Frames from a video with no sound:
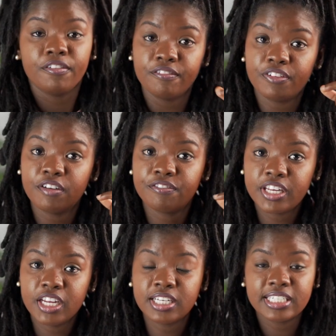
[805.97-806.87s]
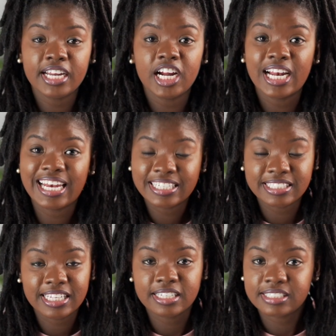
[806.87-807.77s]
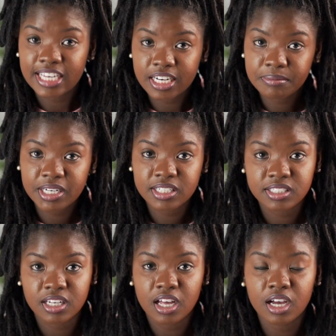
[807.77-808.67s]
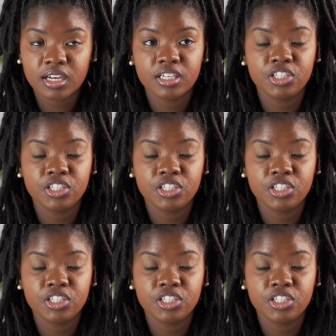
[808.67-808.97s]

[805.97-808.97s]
For videos that are less than 10 minutes long,